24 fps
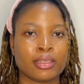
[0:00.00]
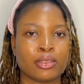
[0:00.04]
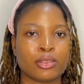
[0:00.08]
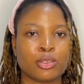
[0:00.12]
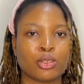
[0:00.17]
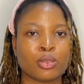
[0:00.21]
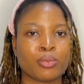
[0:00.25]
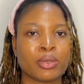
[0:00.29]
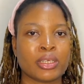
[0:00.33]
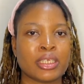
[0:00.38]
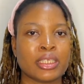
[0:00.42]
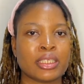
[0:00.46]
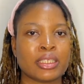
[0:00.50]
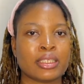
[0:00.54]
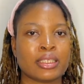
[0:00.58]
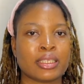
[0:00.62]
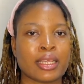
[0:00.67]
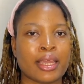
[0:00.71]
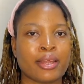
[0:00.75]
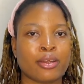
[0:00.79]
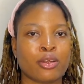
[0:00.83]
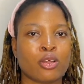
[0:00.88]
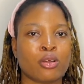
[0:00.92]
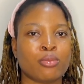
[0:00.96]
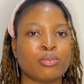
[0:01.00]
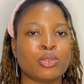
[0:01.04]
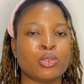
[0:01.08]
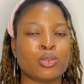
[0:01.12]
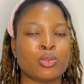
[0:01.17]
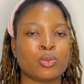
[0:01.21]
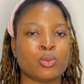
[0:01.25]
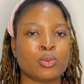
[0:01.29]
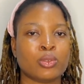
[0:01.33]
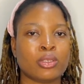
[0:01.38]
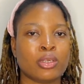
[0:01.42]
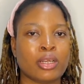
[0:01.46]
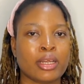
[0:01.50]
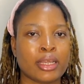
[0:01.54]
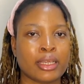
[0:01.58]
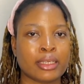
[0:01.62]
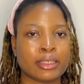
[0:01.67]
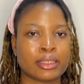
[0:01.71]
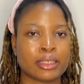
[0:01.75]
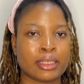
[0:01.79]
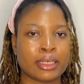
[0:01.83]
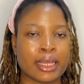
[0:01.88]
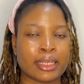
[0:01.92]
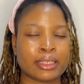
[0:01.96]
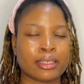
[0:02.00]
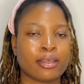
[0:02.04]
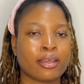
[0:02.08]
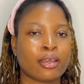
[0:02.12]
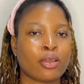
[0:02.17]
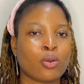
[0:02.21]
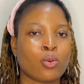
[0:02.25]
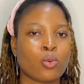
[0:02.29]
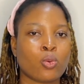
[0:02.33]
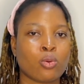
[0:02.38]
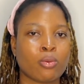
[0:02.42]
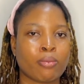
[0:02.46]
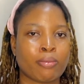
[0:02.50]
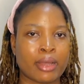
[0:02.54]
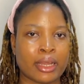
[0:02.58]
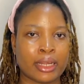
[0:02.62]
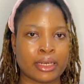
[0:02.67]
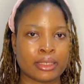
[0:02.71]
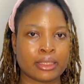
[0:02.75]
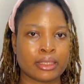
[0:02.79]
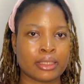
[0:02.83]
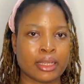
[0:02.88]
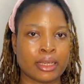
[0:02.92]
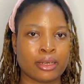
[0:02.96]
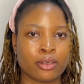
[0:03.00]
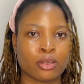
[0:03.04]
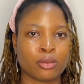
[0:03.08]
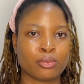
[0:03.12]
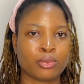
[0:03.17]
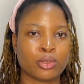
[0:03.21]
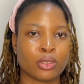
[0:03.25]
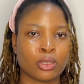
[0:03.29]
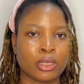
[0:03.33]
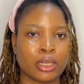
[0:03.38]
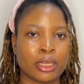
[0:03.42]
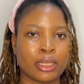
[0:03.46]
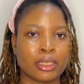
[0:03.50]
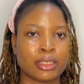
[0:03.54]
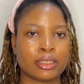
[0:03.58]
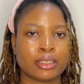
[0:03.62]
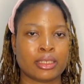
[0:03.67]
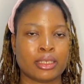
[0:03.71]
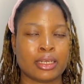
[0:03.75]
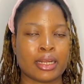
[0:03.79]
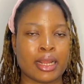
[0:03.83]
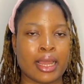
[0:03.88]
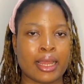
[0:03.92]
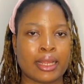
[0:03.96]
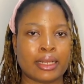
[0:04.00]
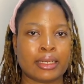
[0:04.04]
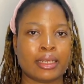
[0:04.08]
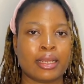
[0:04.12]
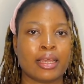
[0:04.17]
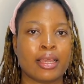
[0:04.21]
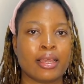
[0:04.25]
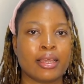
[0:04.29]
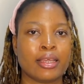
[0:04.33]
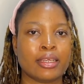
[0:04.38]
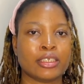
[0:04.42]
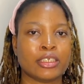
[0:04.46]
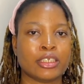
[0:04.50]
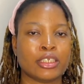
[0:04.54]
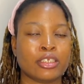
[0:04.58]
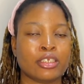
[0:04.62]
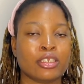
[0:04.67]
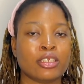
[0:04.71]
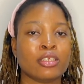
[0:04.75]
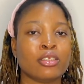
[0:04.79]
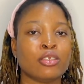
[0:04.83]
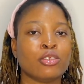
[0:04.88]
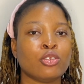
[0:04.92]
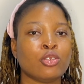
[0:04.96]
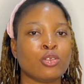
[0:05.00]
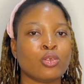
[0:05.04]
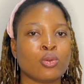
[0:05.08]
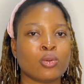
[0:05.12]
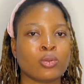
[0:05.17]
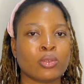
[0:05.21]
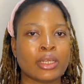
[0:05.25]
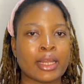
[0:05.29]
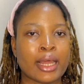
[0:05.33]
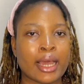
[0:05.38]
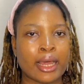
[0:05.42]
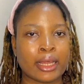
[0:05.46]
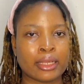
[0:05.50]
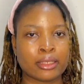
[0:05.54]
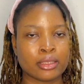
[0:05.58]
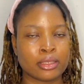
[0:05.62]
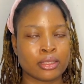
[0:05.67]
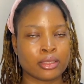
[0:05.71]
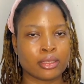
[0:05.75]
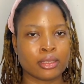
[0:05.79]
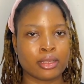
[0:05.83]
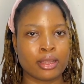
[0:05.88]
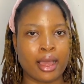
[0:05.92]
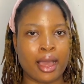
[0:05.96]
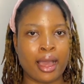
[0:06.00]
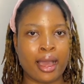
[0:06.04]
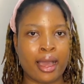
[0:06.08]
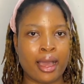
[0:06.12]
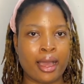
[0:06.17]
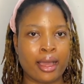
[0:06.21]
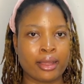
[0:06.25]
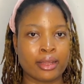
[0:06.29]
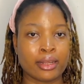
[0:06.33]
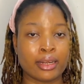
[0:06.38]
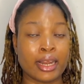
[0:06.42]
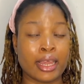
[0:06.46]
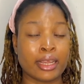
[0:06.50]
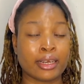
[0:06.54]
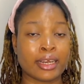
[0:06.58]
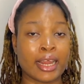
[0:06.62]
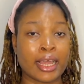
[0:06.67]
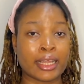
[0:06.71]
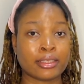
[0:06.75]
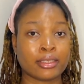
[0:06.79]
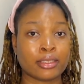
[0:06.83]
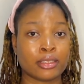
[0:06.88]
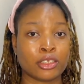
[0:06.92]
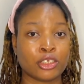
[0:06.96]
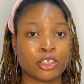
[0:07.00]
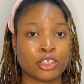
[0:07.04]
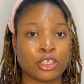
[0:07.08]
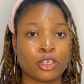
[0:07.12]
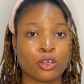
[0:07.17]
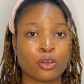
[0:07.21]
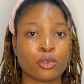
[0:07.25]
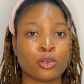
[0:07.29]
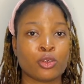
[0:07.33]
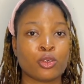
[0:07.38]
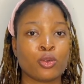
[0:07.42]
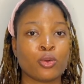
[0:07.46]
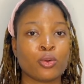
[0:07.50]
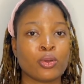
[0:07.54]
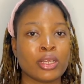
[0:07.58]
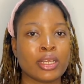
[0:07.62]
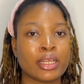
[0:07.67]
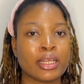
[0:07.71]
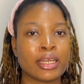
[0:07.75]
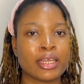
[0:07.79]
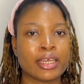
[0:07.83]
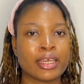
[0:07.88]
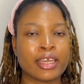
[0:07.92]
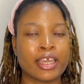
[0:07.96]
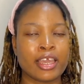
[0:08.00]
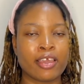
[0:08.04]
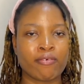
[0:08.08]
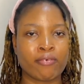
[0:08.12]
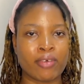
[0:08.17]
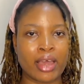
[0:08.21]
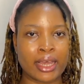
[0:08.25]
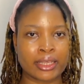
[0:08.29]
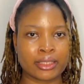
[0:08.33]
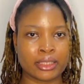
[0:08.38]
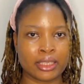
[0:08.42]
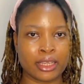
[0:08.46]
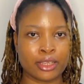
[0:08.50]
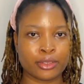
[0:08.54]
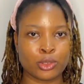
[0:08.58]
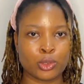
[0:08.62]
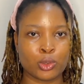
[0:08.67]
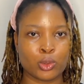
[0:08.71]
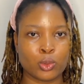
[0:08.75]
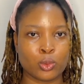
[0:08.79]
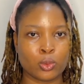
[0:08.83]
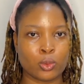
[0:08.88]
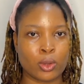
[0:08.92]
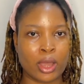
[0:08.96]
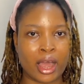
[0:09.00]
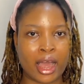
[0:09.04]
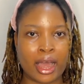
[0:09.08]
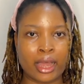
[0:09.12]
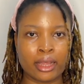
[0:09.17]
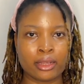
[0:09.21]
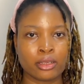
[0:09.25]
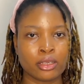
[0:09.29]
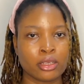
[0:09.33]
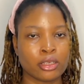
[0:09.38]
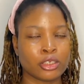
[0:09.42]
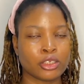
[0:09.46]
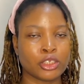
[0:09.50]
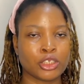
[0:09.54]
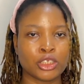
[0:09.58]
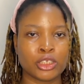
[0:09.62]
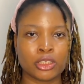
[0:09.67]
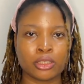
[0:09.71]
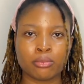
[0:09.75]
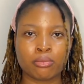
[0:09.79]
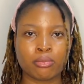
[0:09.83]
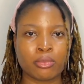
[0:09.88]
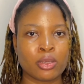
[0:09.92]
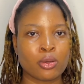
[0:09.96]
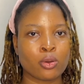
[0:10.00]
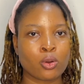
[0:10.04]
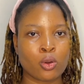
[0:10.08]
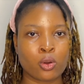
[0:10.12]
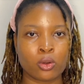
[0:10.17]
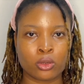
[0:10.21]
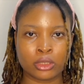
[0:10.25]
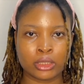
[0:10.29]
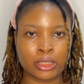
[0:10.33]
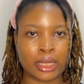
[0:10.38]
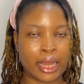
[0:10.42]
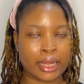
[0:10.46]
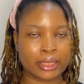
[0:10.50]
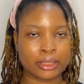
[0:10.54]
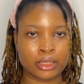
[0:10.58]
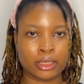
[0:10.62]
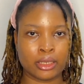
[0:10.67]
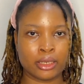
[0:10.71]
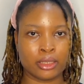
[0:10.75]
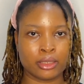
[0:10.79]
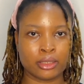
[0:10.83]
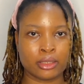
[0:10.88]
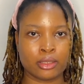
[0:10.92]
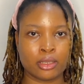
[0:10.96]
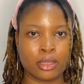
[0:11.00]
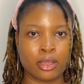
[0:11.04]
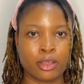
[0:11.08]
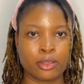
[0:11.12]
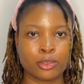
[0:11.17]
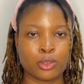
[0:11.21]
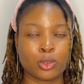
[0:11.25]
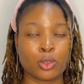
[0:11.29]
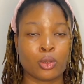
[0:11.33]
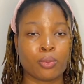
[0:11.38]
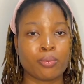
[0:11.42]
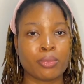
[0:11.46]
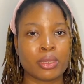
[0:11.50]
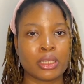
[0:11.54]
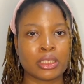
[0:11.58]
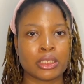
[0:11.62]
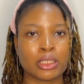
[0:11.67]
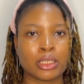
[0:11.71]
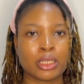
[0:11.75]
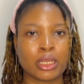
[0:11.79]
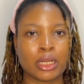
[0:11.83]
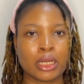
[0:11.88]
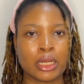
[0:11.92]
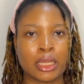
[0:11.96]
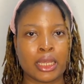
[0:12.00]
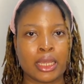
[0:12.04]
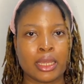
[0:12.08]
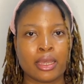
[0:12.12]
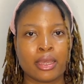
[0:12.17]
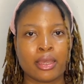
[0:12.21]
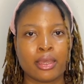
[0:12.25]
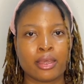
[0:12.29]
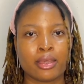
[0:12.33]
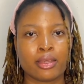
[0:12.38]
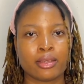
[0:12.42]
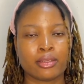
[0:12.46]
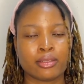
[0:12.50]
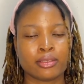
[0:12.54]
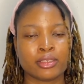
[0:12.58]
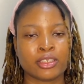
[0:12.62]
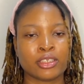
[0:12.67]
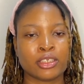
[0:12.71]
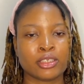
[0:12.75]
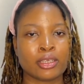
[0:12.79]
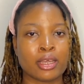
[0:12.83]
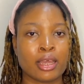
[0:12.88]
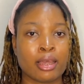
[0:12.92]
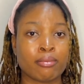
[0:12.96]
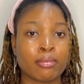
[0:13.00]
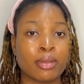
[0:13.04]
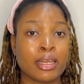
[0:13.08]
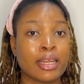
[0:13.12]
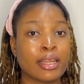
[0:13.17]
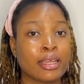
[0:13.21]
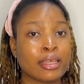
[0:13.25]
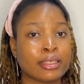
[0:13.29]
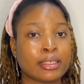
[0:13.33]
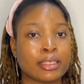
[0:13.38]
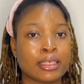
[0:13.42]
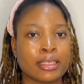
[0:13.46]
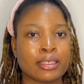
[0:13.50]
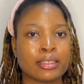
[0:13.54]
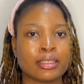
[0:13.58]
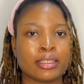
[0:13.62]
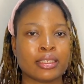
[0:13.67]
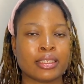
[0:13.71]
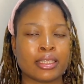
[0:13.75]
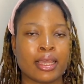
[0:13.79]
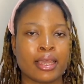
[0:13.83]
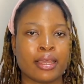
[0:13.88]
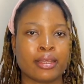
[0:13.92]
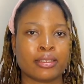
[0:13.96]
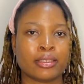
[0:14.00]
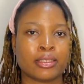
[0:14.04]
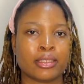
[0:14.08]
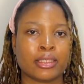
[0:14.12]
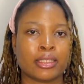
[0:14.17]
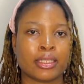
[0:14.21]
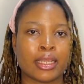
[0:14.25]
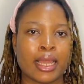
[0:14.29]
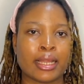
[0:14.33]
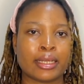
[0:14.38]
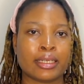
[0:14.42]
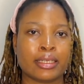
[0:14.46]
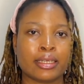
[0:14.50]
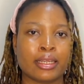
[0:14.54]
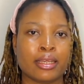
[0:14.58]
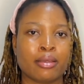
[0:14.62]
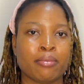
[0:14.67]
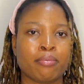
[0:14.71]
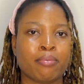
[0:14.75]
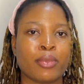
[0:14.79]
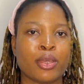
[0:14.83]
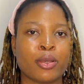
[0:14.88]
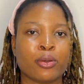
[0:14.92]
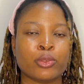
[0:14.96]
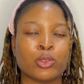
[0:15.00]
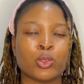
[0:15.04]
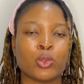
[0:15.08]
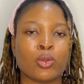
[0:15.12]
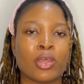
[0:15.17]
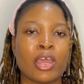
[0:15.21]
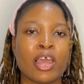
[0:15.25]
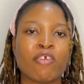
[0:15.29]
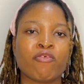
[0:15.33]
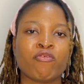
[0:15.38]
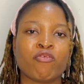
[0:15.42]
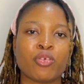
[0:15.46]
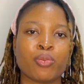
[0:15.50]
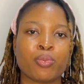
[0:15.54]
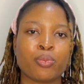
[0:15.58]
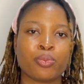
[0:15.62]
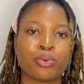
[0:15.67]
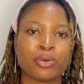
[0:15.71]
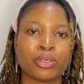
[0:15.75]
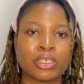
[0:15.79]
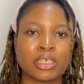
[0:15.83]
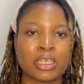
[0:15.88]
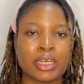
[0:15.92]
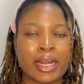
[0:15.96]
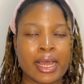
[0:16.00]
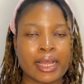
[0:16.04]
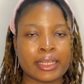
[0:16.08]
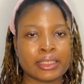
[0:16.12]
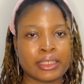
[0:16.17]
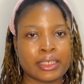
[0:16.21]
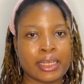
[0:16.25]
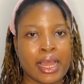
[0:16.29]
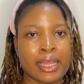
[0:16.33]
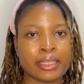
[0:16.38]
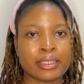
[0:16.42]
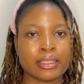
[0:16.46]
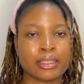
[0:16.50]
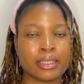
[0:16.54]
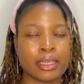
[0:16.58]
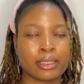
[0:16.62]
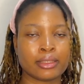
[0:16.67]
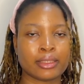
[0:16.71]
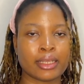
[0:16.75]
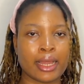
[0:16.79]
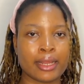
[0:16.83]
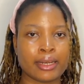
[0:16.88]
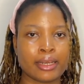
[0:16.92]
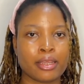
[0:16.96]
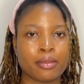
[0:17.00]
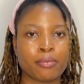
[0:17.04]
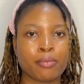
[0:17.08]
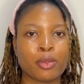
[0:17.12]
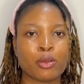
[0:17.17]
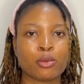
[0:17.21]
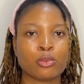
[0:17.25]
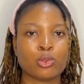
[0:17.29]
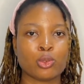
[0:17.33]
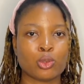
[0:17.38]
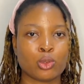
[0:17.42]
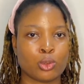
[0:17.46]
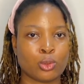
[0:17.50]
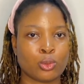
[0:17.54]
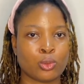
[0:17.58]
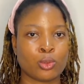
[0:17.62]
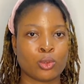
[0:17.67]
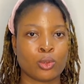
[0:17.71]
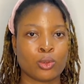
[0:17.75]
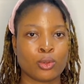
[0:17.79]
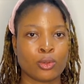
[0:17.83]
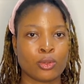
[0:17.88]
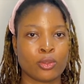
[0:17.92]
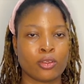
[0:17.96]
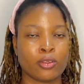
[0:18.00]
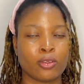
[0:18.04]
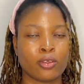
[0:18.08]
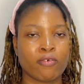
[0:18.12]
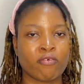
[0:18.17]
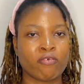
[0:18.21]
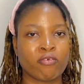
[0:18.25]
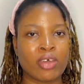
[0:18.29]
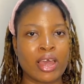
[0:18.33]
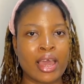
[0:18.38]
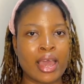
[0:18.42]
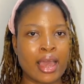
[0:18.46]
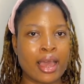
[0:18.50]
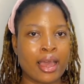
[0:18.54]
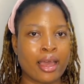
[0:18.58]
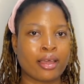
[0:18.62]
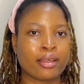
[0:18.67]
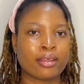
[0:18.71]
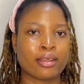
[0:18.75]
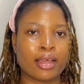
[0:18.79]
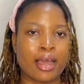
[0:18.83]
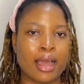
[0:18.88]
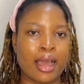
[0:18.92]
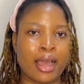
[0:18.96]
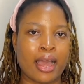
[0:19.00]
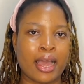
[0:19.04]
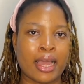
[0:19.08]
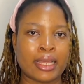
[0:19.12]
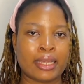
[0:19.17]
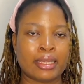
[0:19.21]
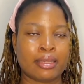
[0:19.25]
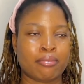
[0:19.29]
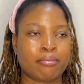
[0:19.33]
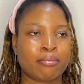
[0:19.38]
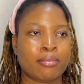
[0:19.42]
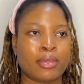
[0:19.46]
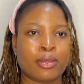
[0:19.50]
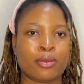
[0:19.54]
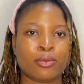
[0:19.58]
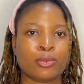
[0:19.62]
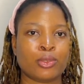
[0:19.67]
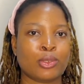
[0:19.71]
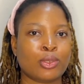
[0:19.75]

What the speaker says: Somebody signed up to LinkedIn, I think a woman signed up to LinkedIn, and she didn't know that that she unknowingly gave access to her Gmail contact list. So basically, LinkedIn sent an email to everybody that she has sent an email to. via her email.